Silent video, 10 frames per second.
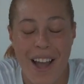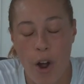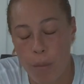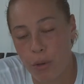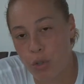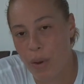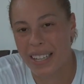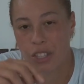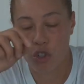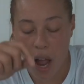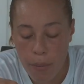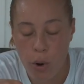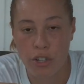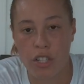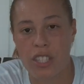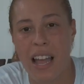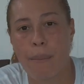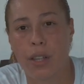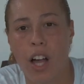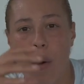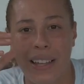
I hope you enjoyed it. Drop questions down below.